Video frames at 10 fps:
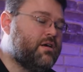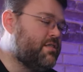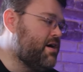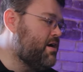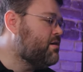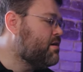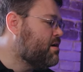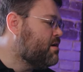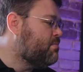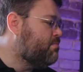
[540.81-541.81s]
like that.
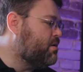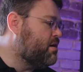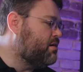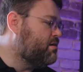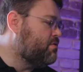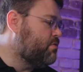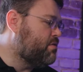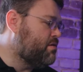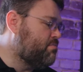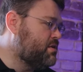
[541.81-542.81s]
But
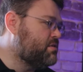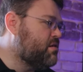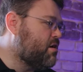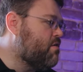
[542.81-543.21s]
with the base clock